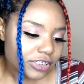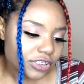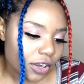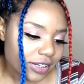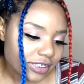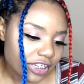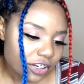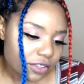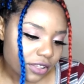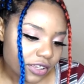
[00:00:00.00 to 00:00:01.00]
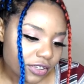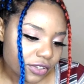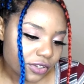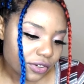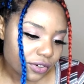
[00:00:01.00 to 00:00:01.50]
sorry to hear that
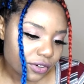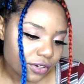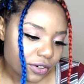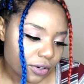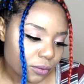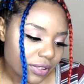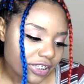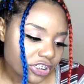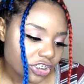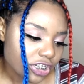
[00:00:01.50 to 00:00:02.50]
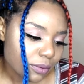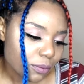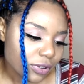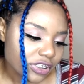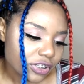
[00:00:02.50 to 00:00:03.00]
your
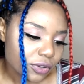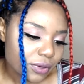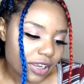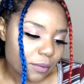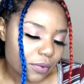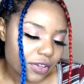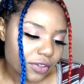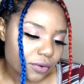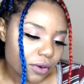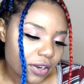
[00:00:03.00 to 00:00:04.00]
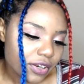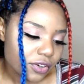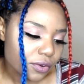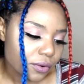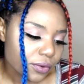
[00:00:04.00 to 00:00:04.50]
relationship wasn't great, but you already
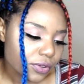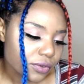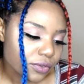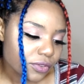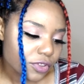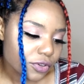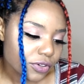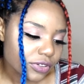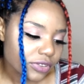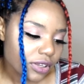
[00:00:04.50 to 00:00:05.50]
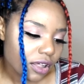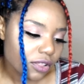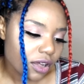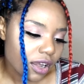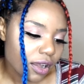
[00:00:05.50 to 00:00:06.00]
know you learned a
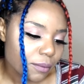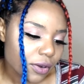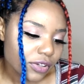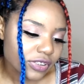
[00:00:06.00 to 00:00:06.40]
lot about